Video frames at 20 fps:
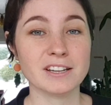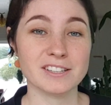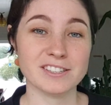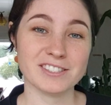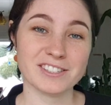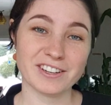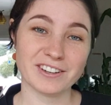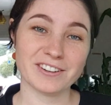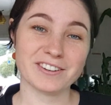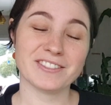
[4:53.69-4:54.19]

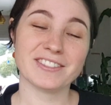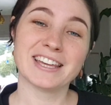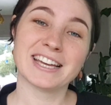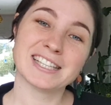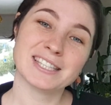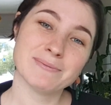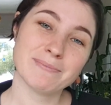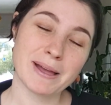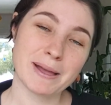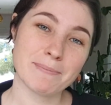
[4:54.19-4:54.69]
So
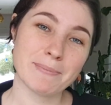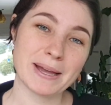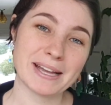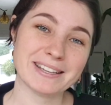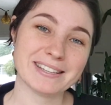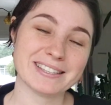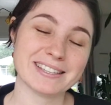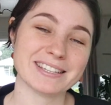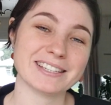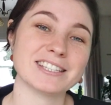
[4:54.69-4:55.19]
that's my
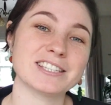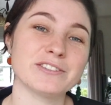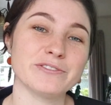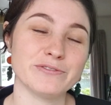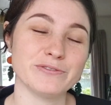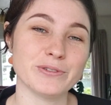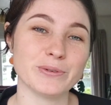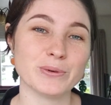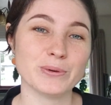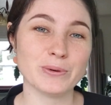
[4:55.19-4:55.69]
basics
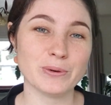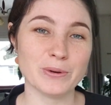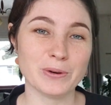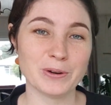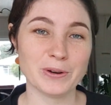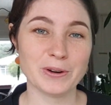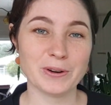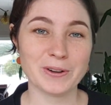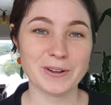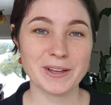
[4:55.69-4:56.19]

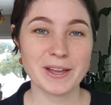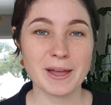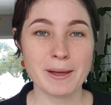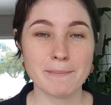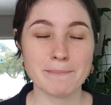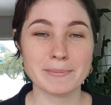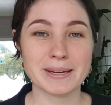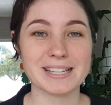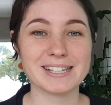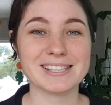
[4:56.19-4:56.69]
for
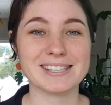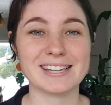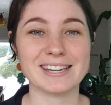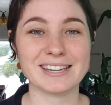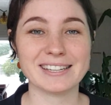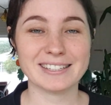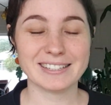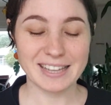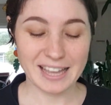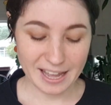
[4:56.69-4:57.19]

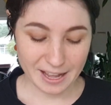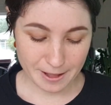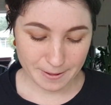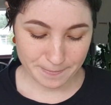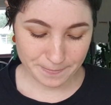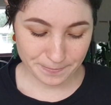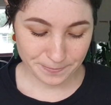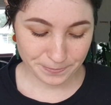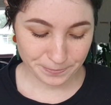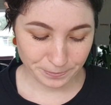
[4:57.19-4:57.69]
mixing
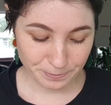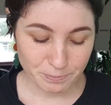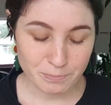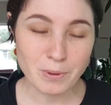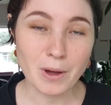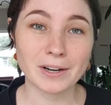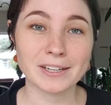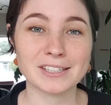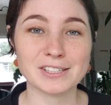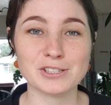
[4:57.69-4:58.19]

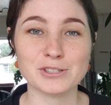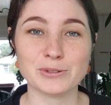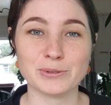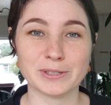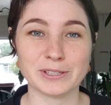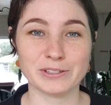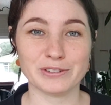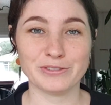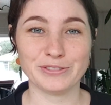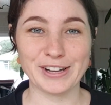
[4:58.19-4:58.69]
potting
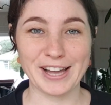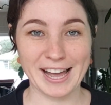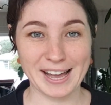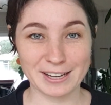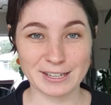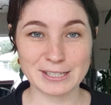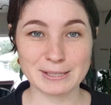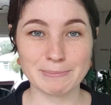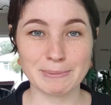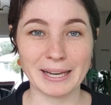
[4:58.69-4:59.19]
soil for
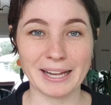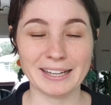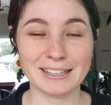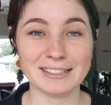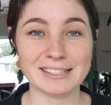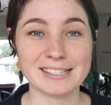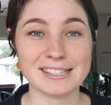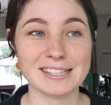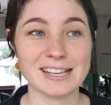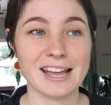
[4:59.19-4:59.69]

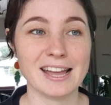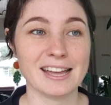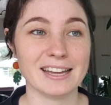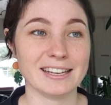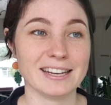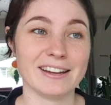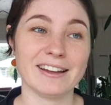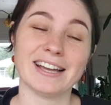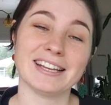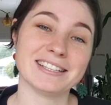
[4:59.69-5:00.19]
houseplants.
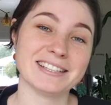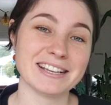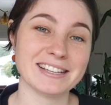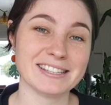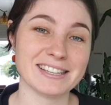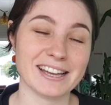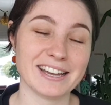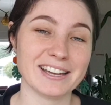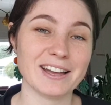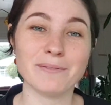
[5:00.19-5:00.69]
Now, as I
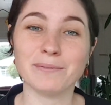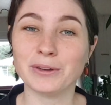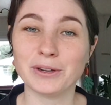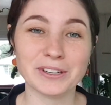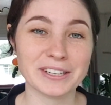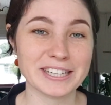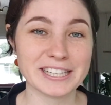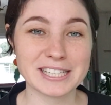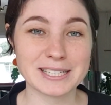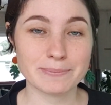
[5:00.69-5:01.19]
say, I'm not
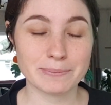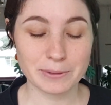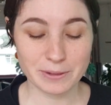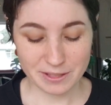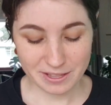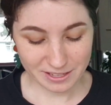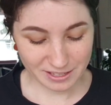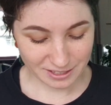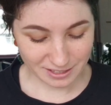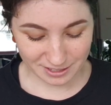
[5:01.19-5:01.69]
an expert.
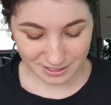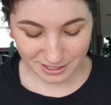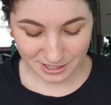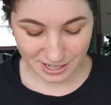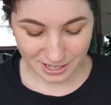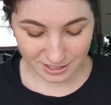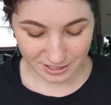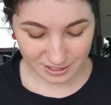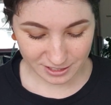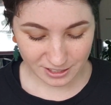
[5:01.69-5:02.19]
This is
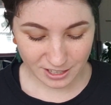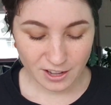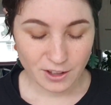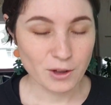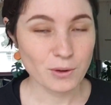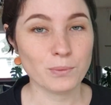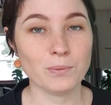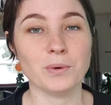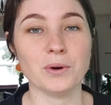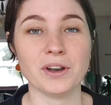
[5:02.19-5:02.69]
just
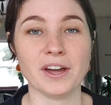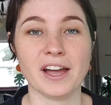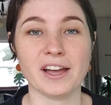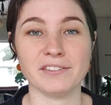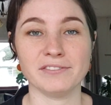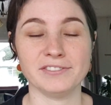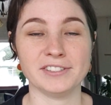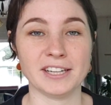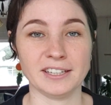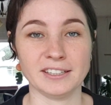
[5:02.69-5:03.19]
what
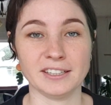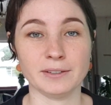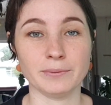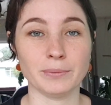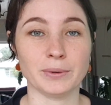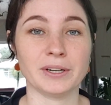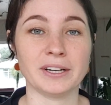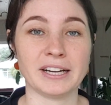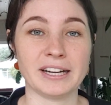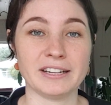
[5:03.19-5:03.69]
I've done and
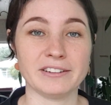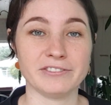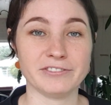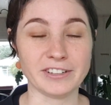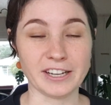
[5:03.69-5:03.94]
what I have